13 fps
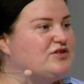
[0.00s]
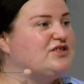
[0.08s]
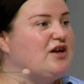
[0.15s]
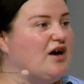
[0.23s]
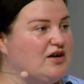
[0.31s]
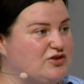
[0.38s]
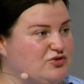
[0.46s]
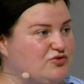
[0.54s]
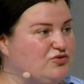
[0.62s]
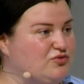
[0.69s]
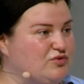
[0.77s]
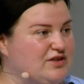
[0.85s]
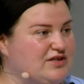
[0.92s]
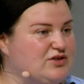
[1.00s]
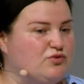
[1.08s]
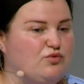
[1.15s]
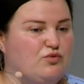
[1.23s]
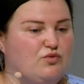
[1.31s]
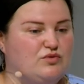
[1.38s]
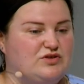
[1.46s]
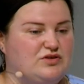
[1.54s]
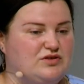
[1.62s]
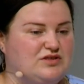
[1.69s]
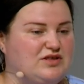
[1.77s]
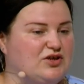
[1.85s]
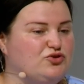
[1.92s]
who start to do this, who
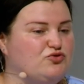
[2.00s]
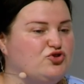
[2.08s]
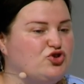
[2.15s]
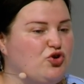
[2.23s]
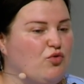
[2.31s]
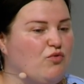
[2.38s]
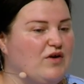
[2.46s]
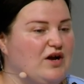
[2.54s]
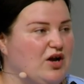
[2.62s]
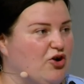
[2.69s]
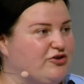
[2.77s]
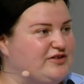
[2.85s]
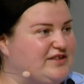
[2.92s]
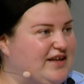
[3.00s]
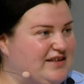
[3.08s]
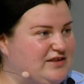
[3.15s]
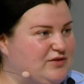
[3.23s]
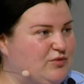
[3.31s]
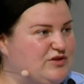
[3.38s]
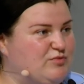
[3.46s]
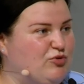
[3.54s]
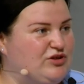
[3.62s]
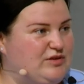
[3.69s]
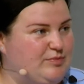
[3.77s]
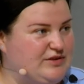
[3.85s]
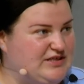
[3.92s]
start to show content with
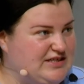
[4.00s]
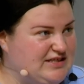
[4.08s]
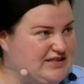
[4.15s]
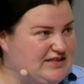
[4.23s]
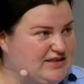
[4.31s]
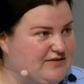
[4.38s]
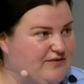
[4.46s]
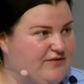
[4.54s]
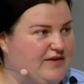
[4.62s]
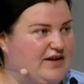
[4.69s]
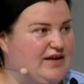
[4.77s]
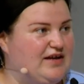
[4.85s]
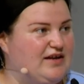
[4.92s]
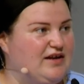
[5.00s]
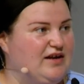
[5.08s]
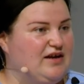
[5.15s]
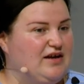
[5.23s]
body positive, and